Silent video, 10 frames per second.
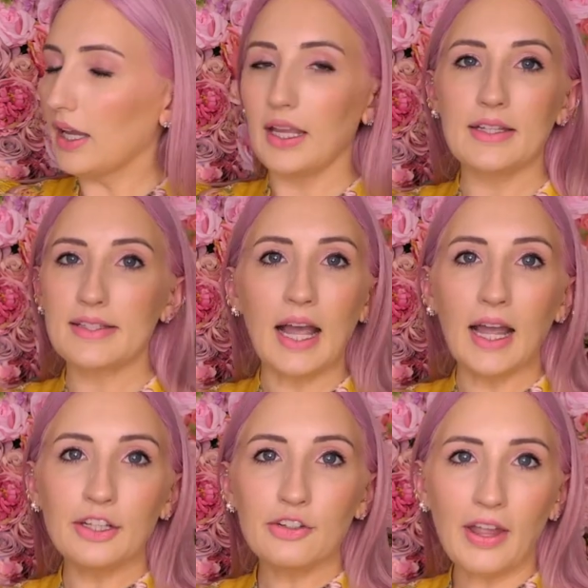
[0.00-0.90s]
is
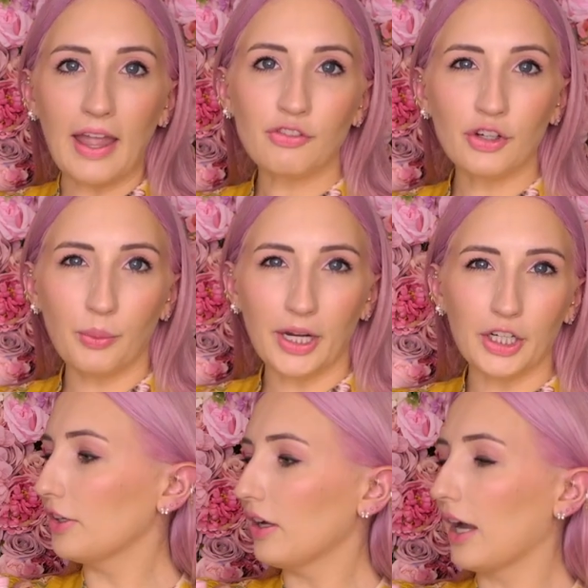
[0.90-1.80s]
kind of
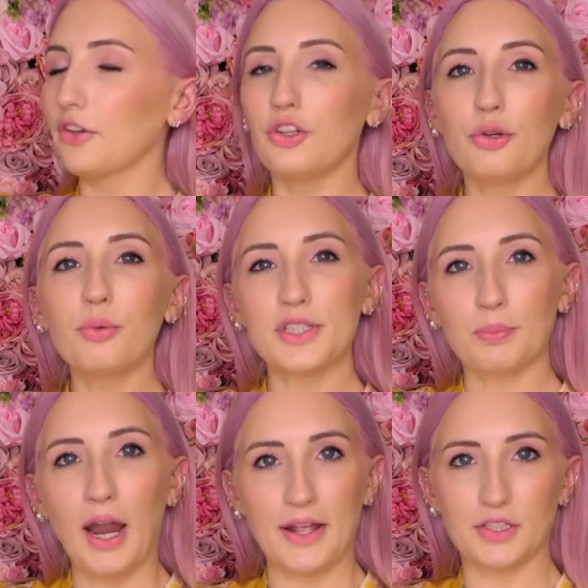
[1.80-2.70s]
everywhere I knew it was a
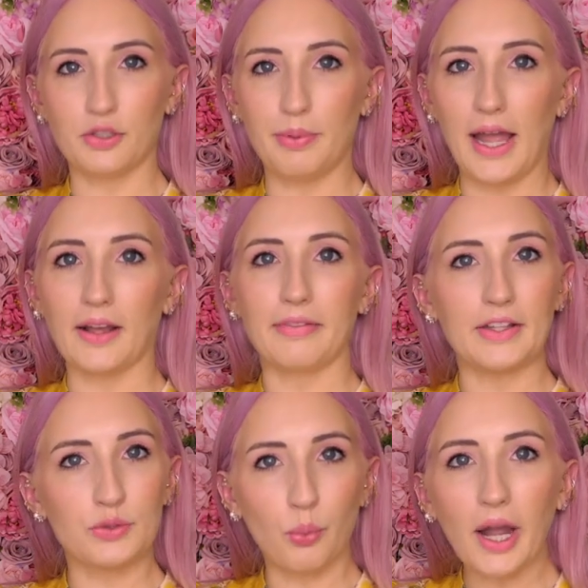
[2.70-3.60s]
practical bag
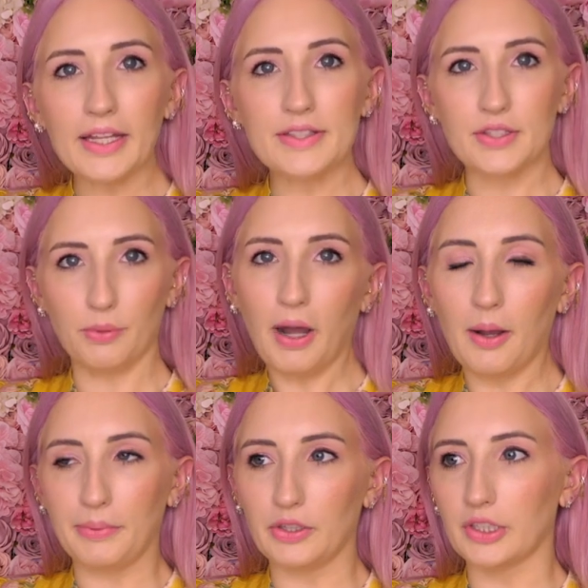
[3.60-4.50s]
that's why it's so
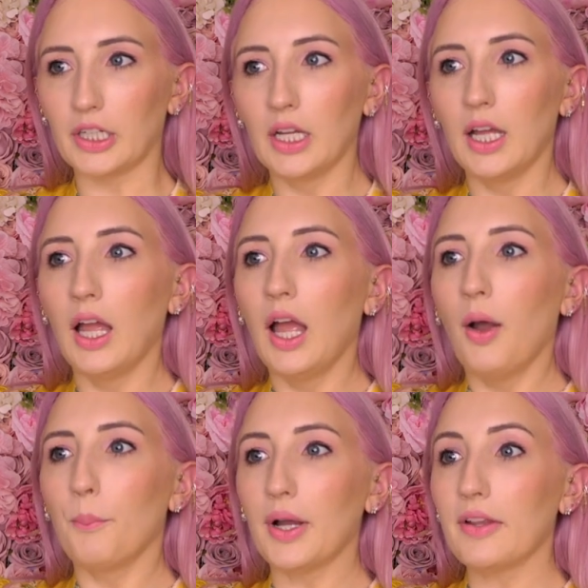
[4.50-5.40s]
popular
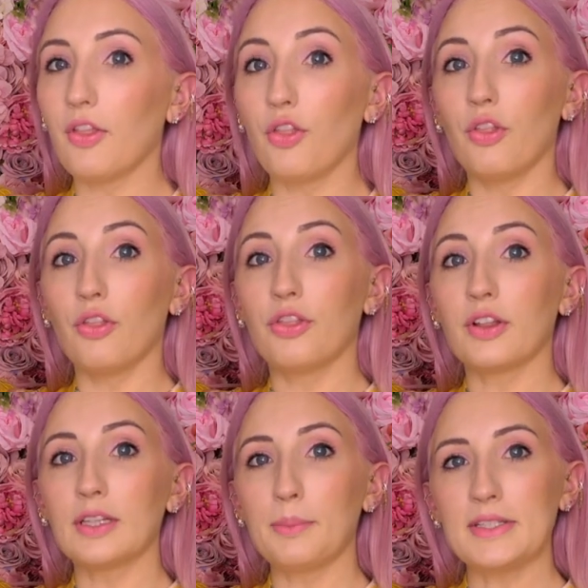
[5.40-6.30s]
but the
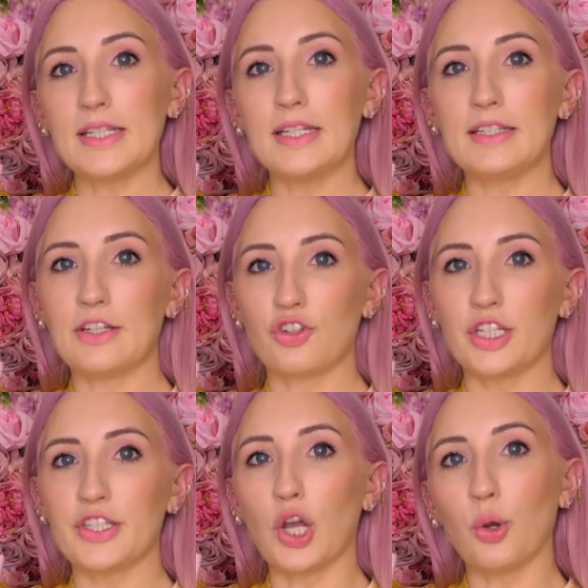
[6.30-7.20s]
limited
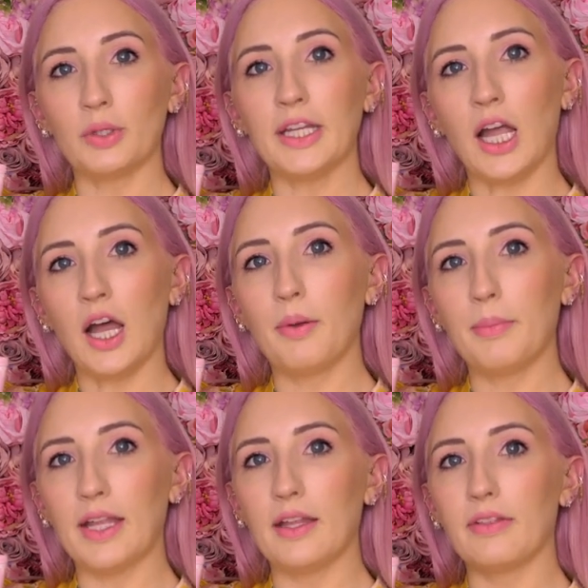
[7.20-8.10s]
editions only come
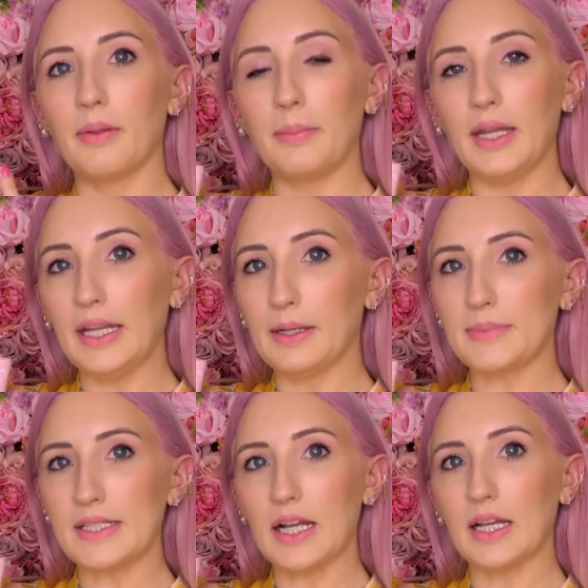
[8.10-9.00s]
in the medium
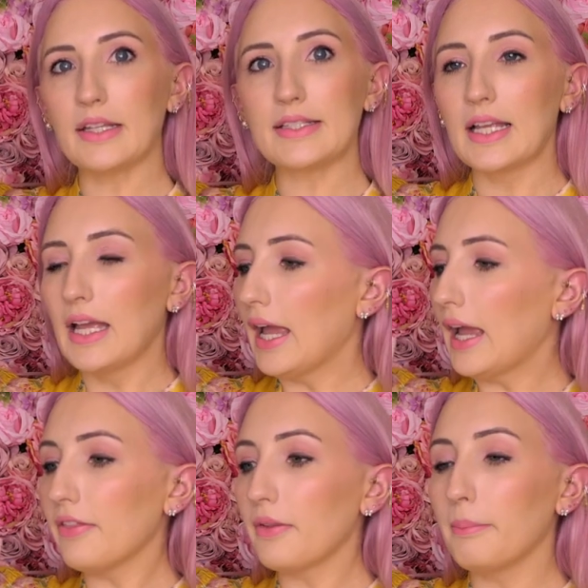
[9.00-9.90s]
size
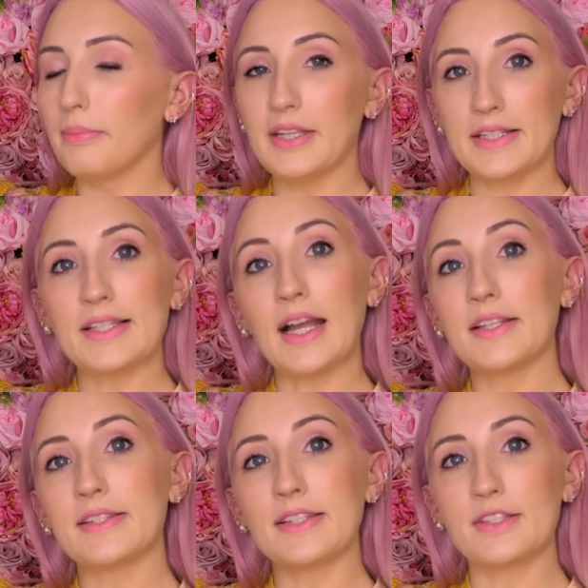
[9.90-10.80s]
and the, this
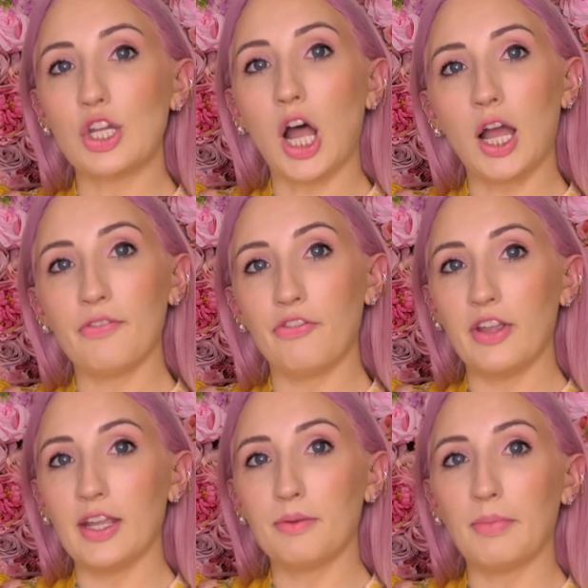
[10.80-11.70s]
size does not
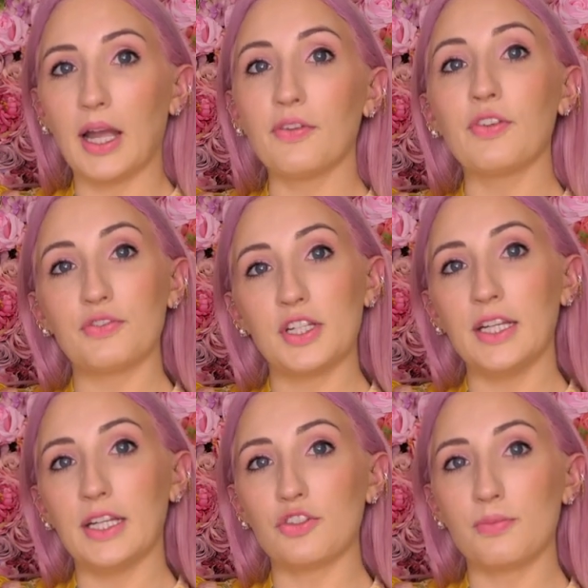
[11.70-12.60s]
fit my
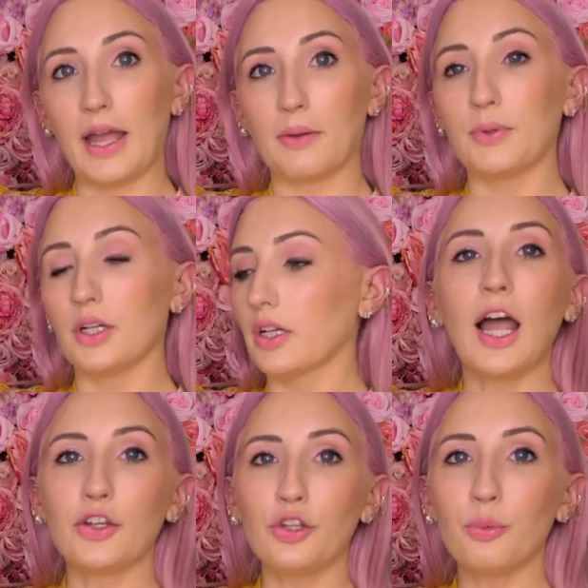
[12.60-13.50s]
15 inch MacBook.
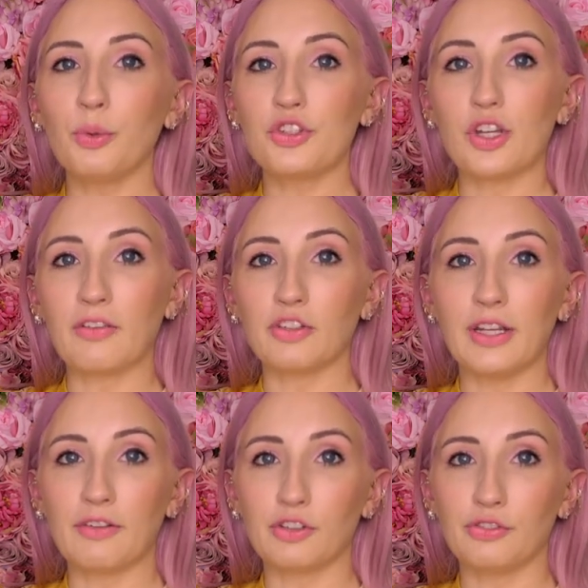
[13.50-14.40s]
I knew whichever
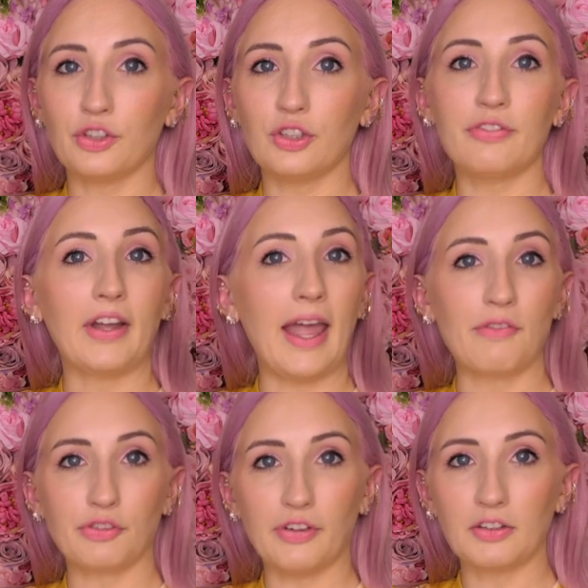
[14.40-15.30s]
Neverfull, if I
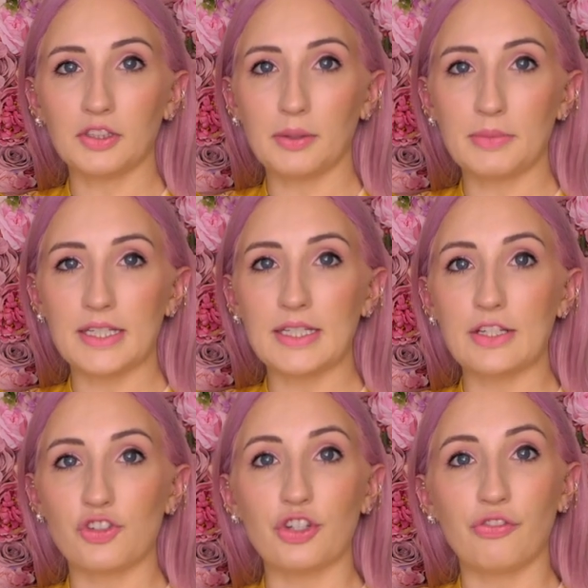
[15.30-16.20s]
ever found a limited
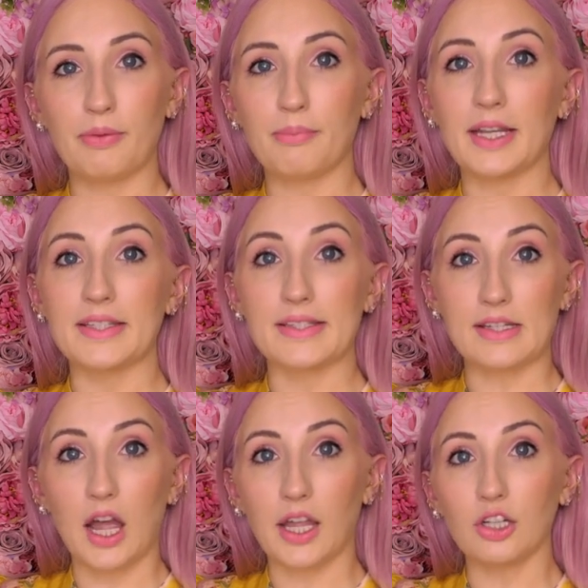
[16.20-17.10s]
edition to fit my
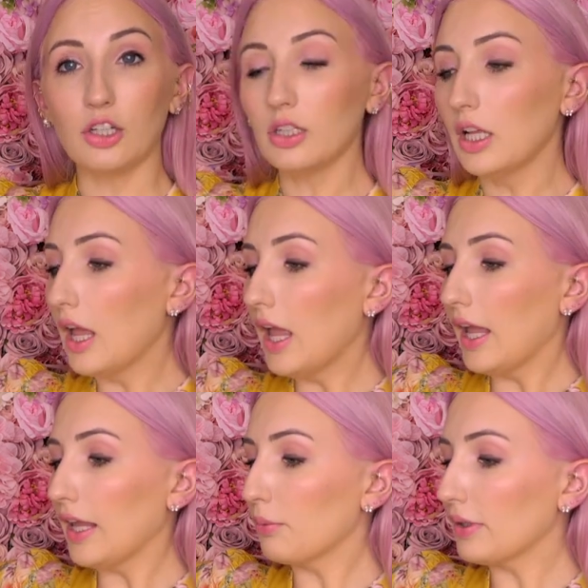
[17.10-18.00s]
style,
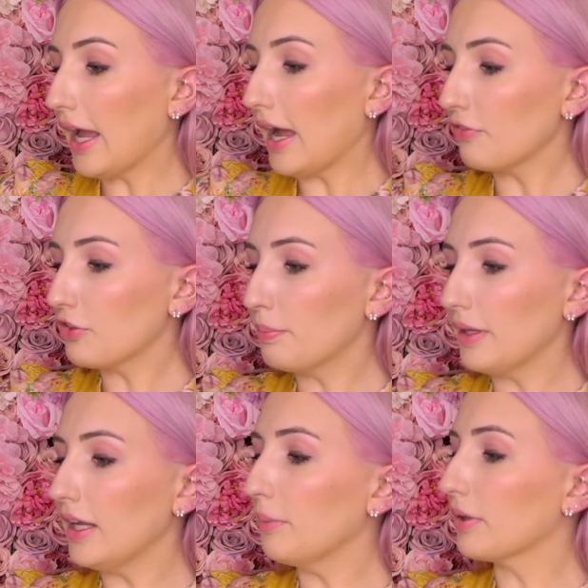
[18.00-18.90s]
it would have to
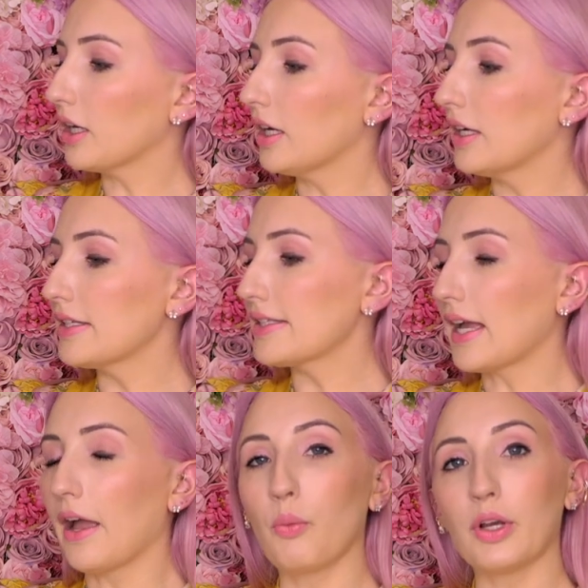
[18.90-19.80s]
be because
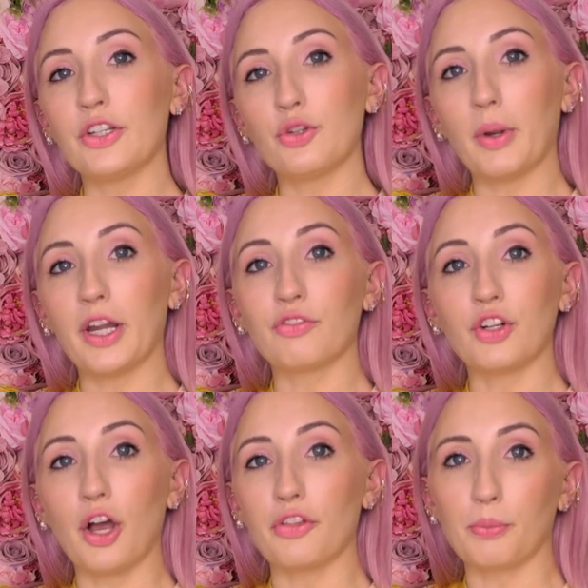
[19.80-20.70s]
I wanted to wear it
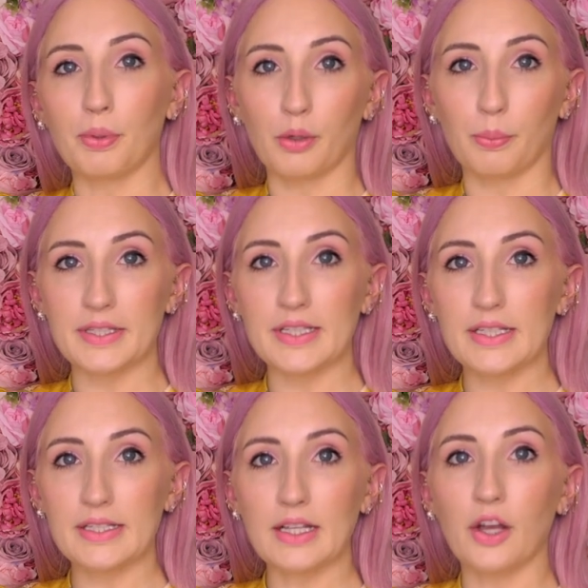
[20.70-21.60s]
for other
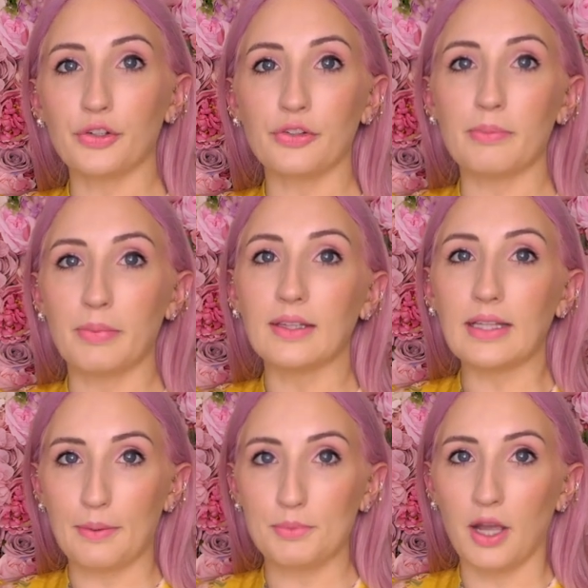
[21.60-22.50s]
purposes other than my
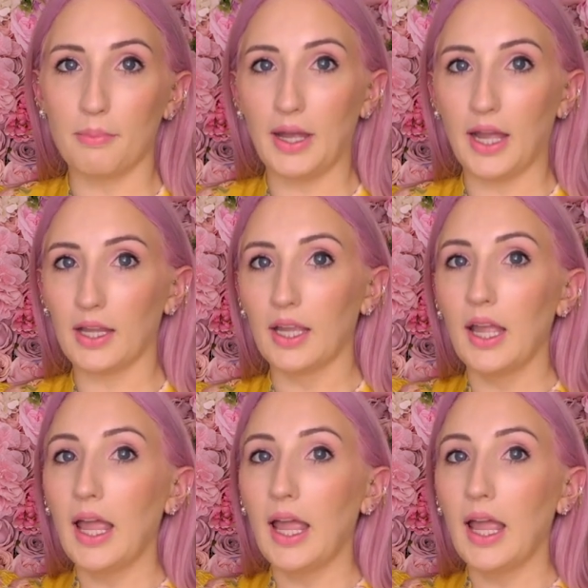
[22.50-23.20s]
laptop bag.